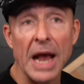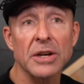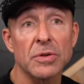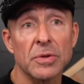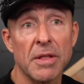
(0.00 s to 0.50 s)

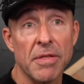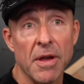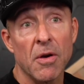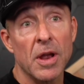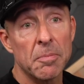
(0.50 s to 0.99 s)
actually
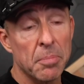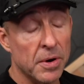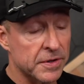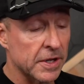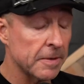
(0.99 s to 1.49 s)
there in
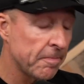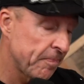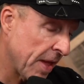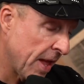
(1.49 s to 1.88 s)
person,